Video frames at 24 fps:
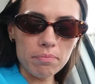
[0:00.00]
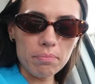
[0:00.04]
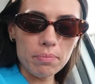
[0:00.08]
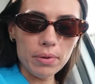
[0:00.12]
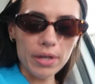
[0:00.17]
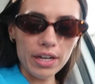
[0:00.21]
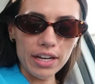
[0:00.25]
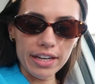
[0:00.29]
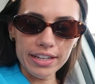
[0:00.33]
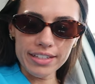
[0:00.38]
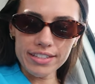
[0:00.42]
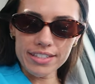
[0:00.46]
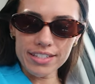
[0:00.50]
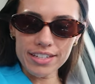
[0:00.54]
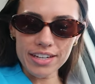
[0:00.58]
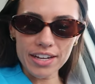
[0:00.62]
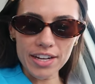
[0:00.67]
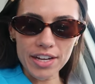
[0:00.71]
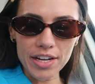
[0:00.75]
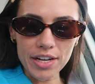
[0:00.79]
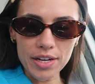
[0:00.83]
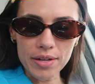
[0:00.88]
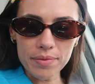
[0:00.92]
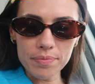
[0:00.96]
But,
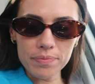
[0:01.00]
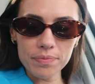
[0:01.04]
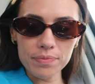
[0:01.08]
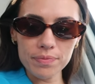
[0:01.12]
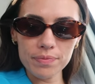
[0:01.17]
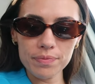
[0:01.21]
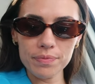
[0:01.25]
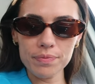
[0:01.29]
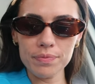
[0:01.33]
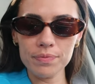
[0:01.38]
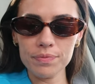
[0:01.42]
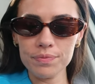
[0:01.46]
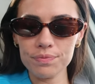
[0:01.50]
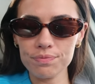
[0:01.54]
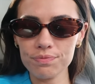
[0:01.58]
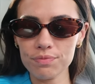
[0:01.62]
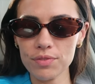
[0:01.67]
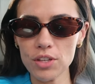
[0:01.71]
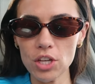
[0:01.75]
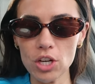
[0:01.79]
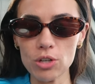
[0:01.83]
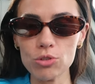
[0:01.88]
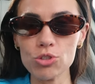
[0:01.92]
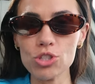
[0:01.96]

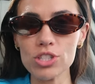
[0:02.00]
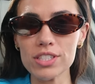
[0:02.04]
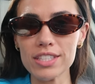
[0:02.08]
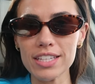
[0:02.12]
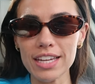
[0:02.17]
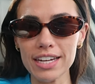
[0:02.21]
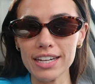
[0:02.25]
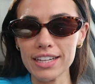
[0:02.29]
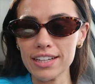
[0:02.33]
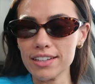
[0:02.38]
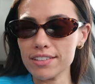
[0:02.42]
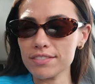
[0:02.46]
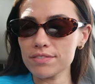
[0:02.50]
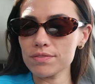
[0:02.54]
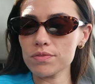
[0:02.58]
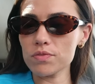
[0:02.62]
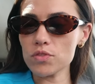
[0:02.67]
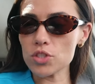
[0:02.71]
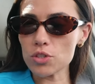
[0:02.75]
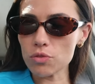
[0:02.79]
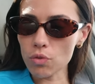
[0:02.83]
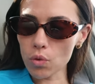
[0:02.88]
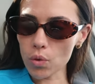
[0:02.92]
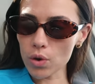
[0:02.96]
you know, she's getting
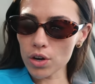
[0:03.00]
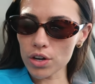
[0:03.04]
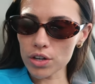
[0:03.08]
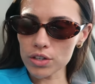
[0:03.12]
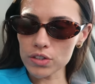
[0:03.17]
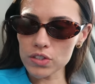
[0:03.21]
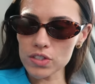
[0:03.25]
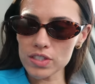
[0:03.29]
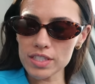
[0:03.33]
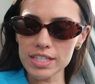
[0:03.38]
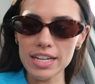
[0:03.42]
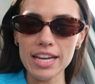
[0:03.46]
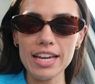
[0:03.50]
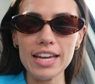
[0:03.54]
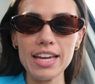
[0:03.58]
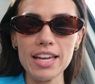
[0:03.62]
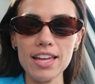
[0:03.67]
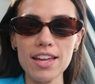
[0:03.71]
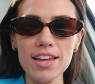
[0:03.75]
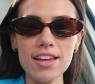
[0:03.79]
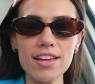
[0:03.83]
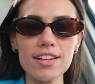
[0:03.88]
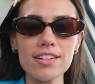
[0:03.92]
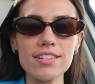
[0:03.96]
divorced,
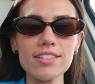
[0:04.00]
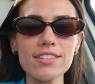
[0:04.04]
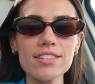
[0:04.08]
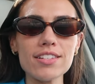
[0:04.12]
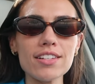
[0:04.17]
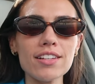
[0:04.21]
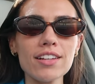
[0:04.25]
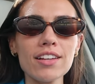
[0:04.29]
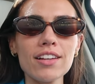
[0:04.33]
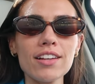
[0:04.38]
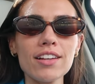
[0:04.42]
and